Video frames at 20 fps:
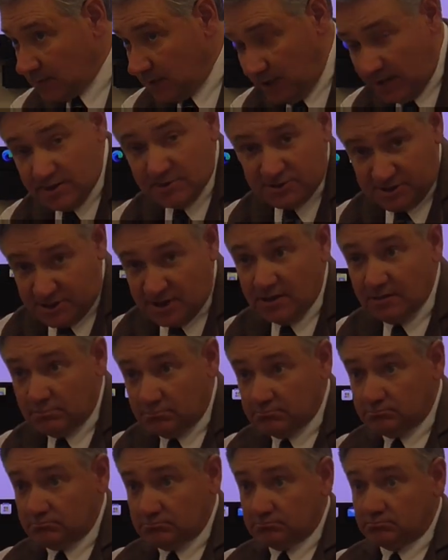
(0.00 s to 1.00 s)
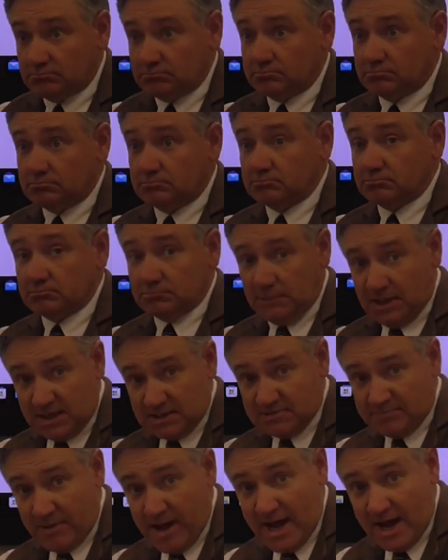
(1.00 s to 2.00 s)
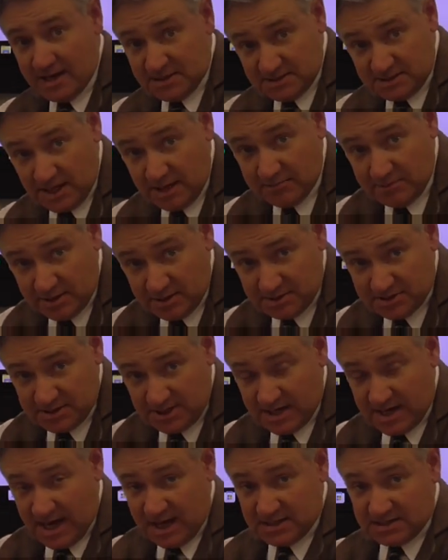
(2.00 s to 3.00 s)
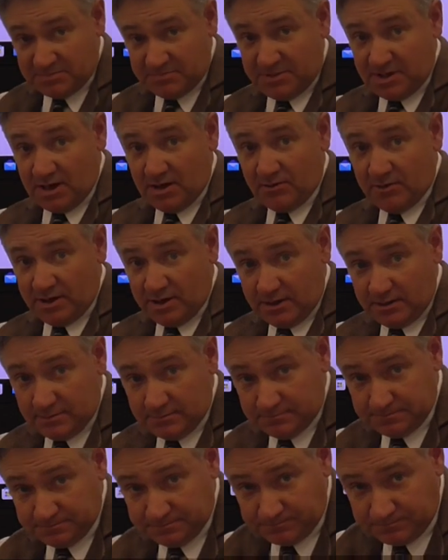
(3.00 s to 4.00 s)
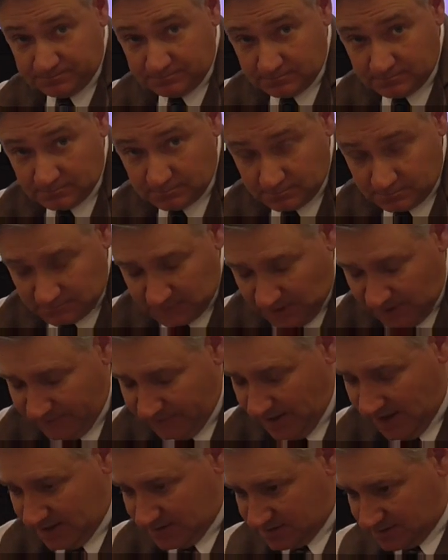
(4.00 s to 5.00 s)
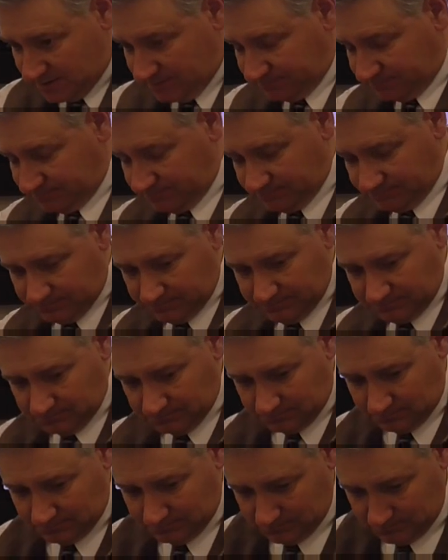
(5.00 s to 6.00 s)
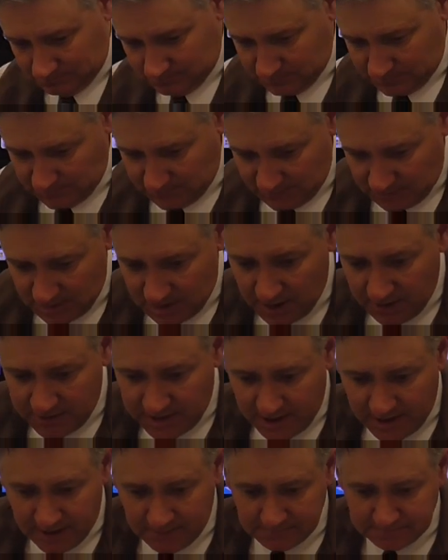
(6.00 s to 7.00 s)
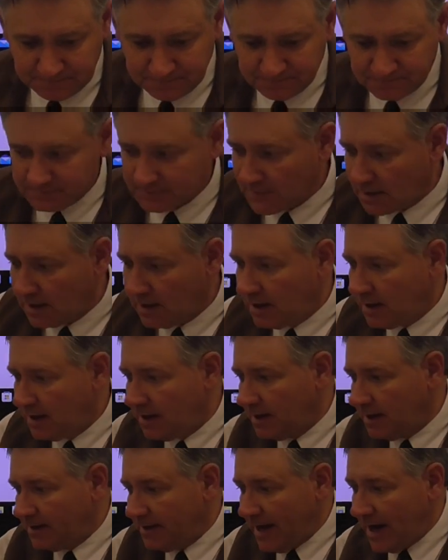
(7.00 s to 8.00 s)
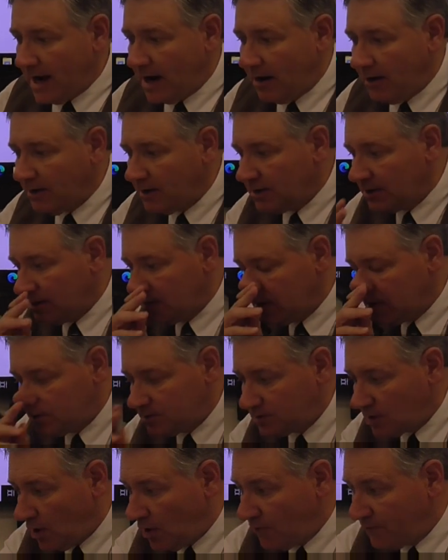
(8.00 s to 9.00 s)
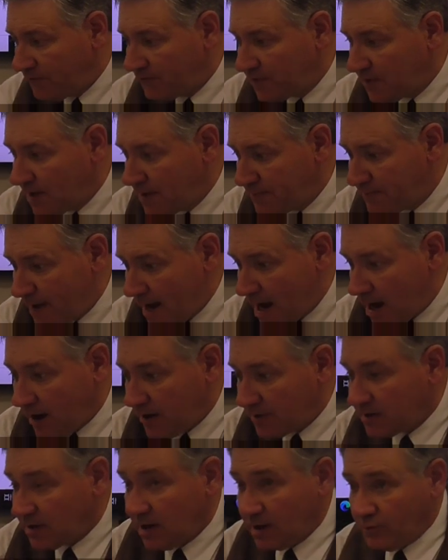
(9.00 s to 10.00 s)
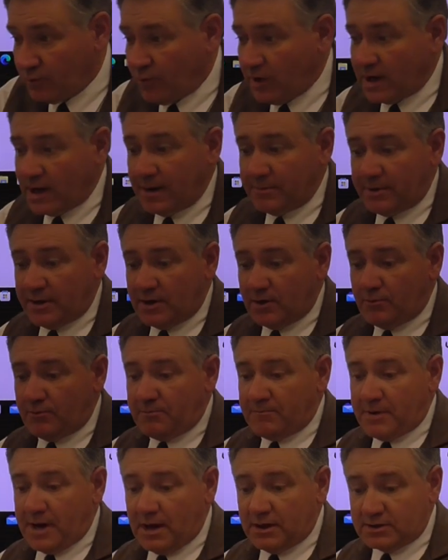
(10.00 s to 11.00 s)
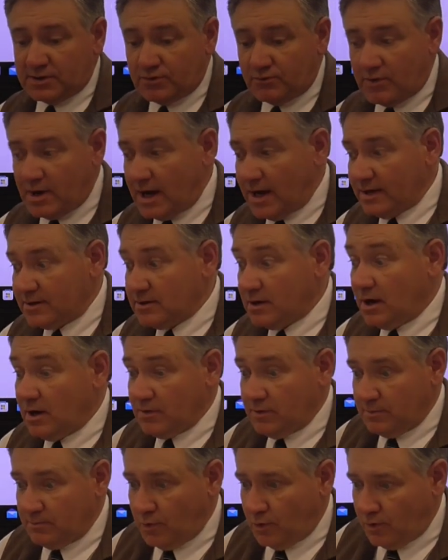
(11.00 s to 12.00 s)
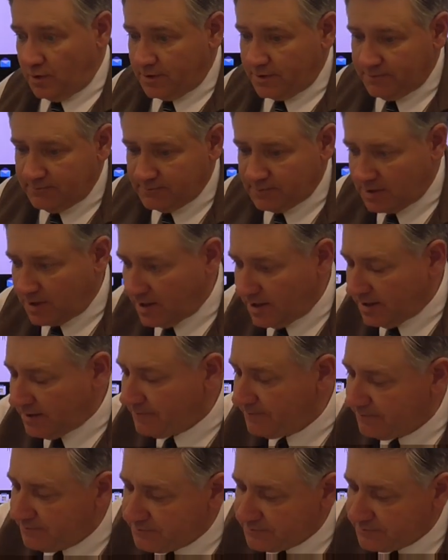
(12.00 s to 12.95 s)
energy. Less mass, same energy. It has to be going faster. Okay. Now, don't flip out on what I'm about to write on the board, okay?